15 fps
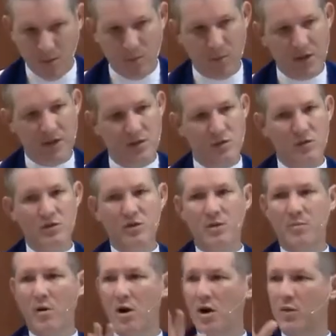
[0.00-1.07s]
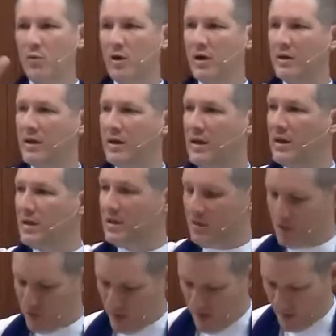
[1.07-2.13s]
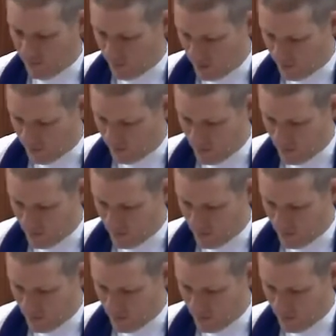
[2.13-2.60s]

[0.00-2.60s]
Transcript: But there's also the pathway that leads to heaven.